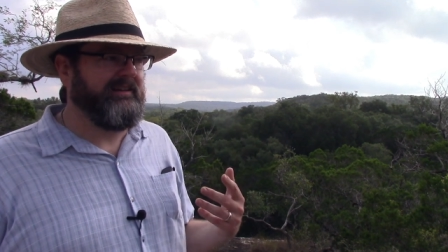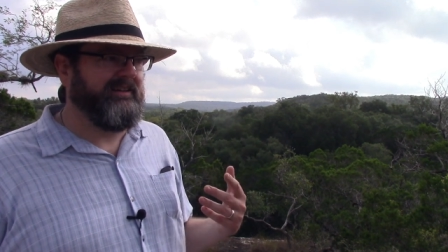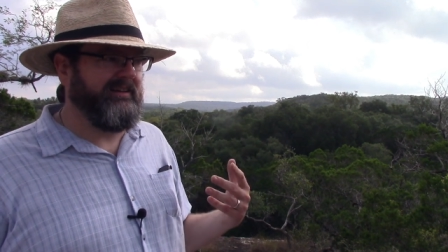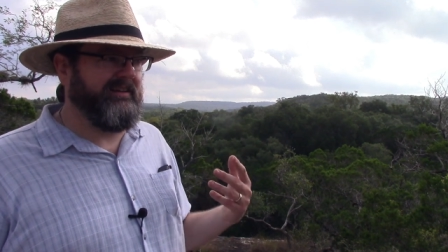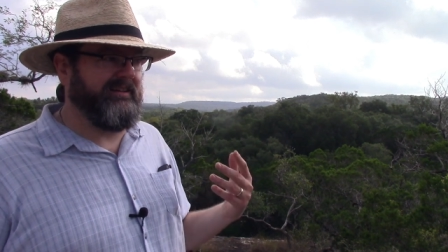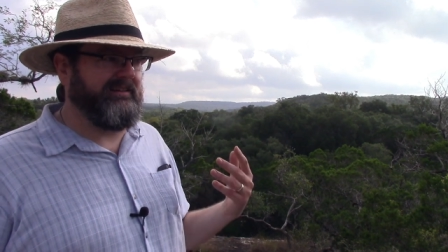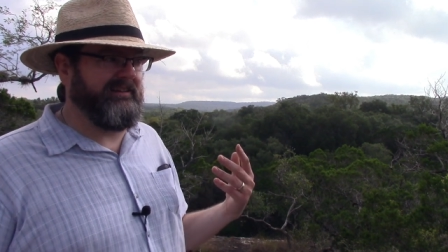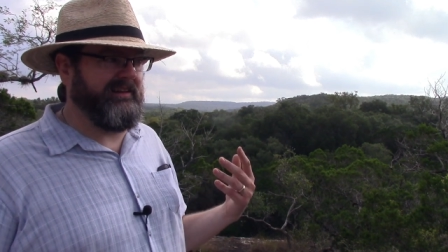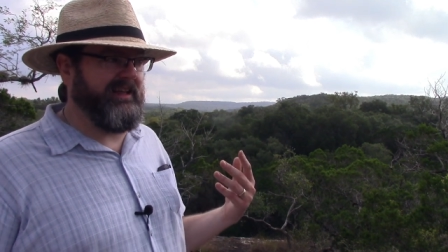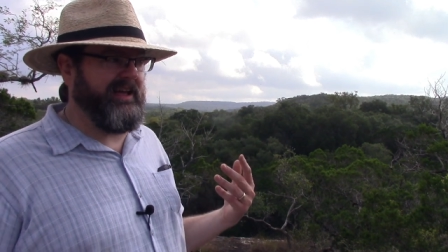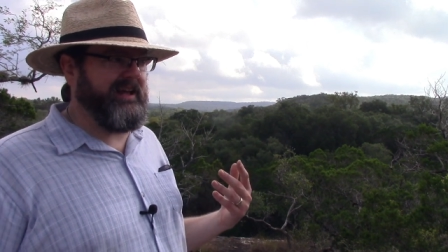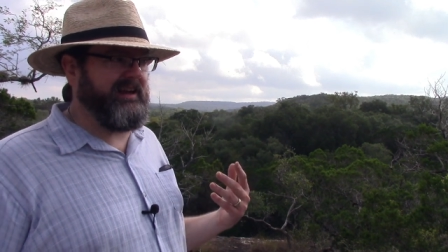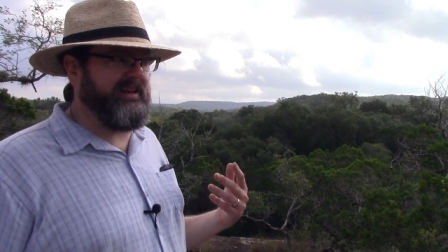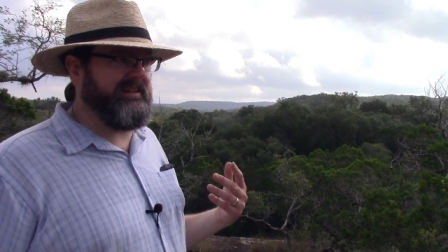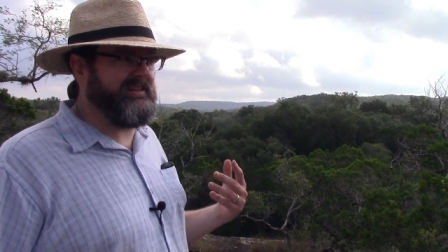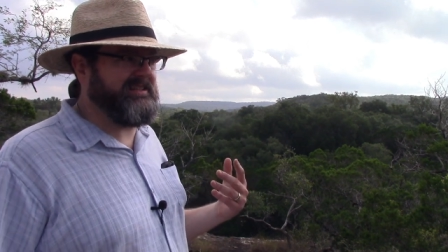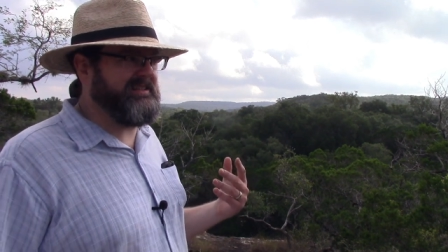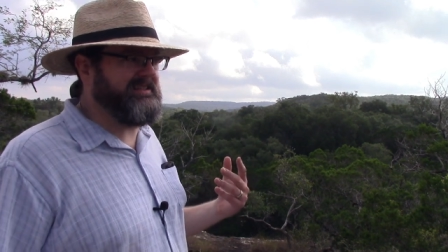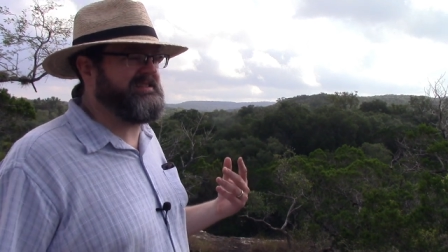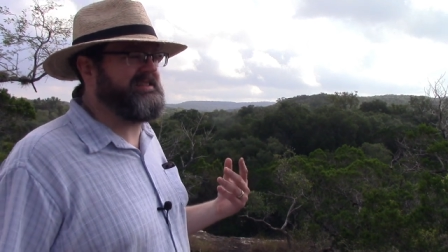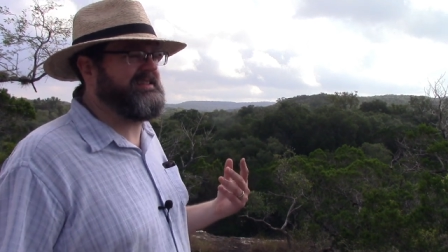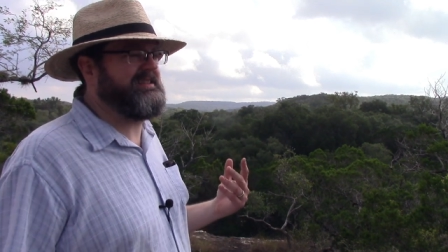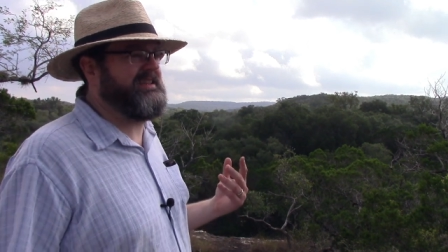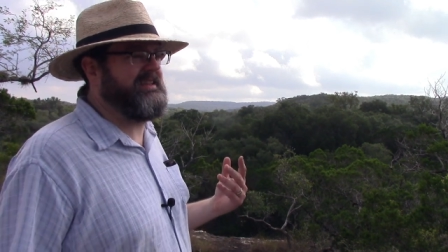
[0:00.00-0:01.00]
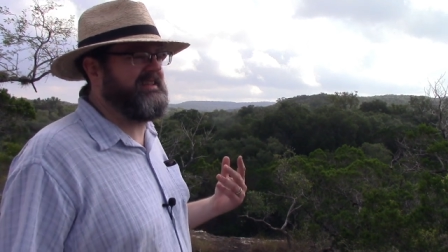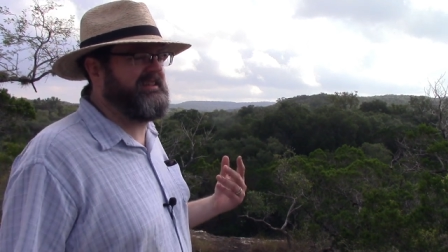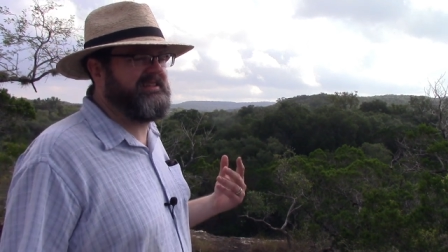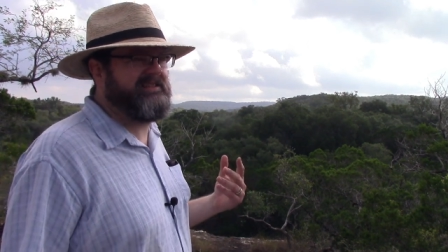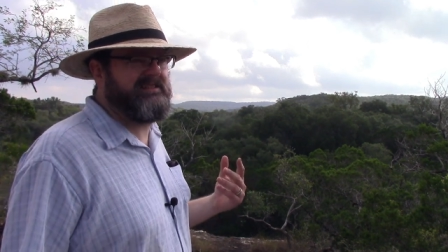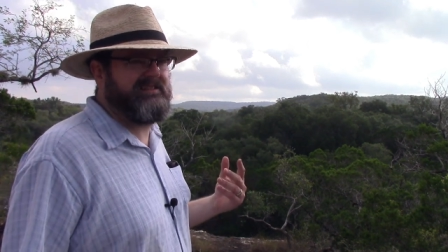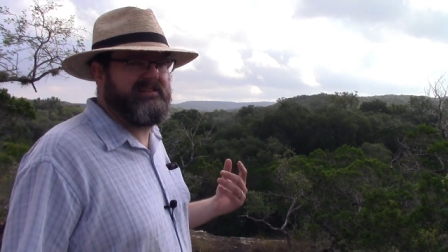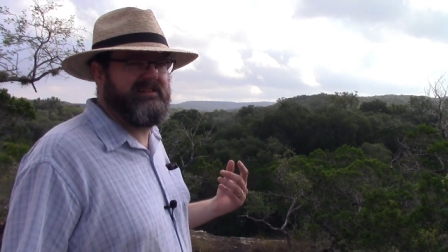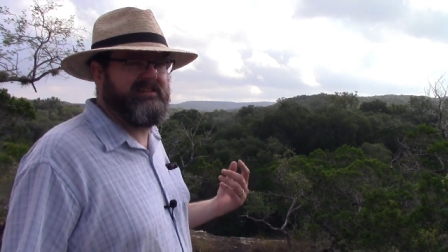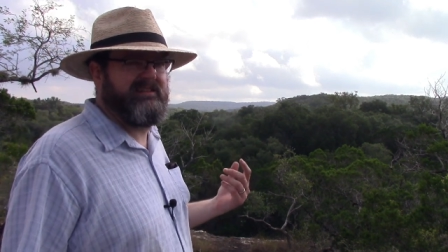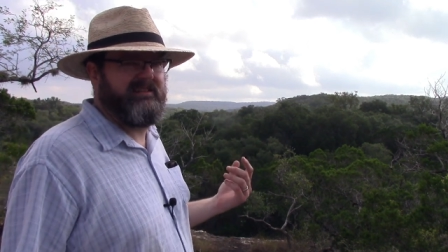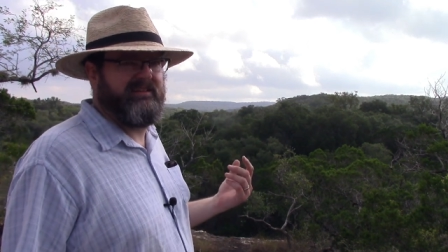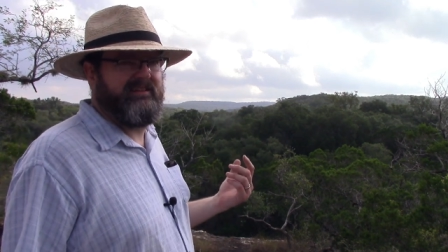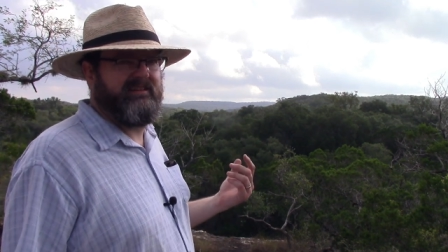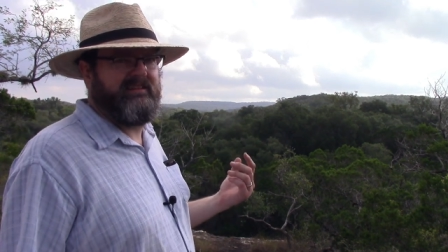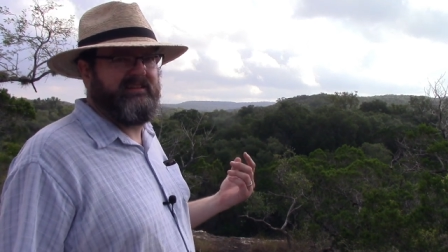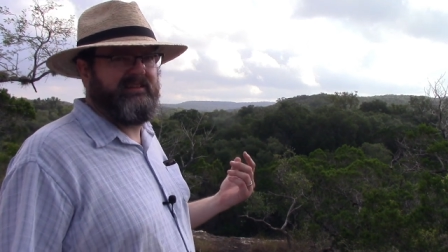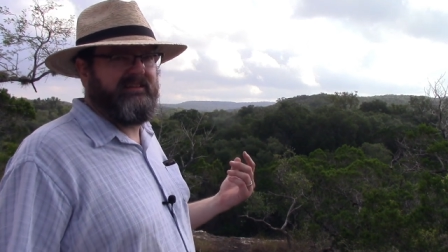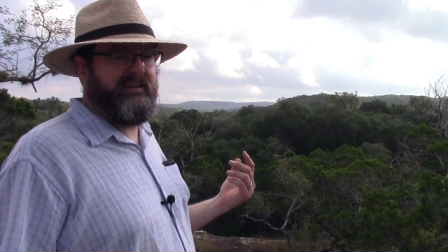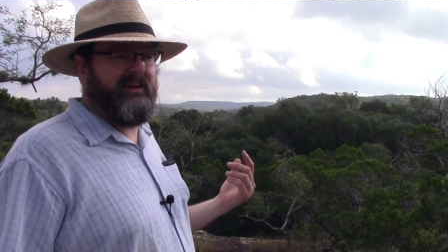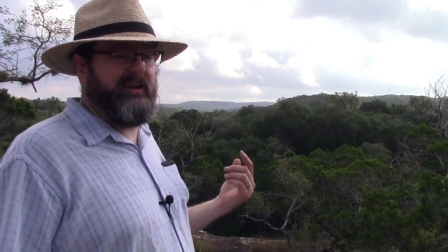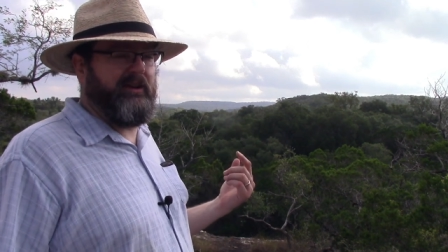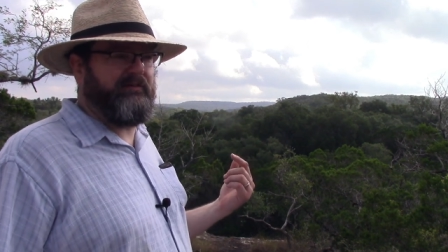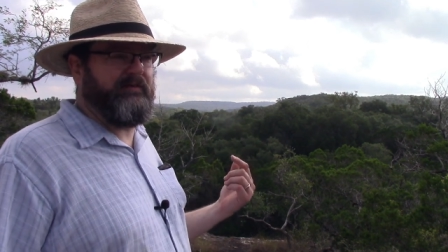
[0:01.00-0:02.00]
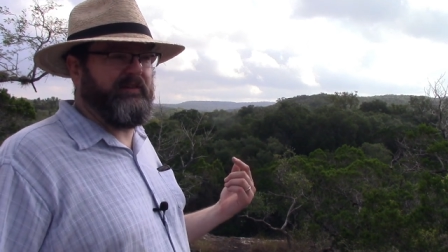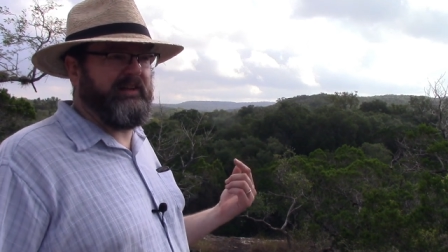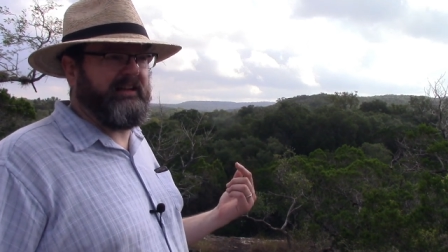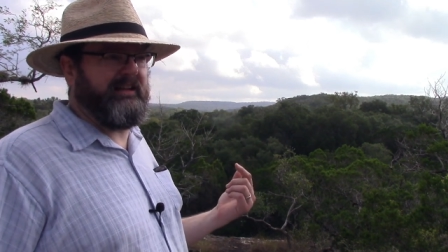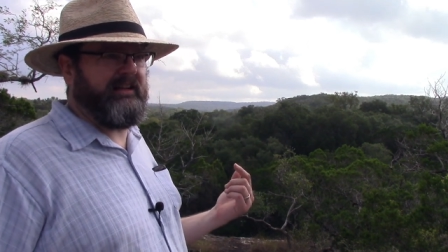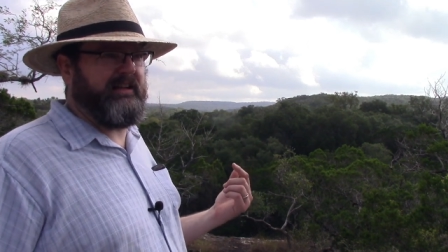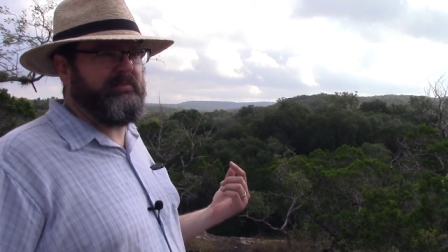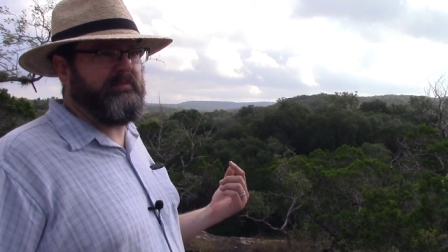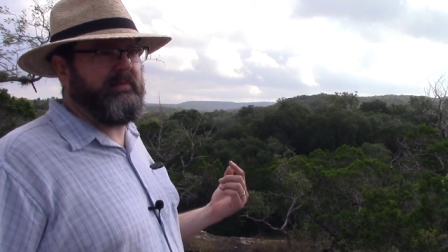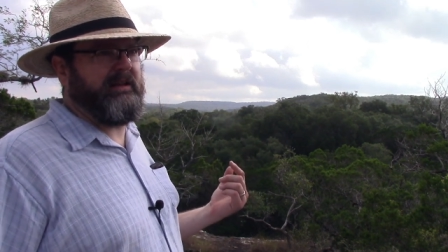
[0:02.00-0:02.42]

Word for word: a lot of these things infinitely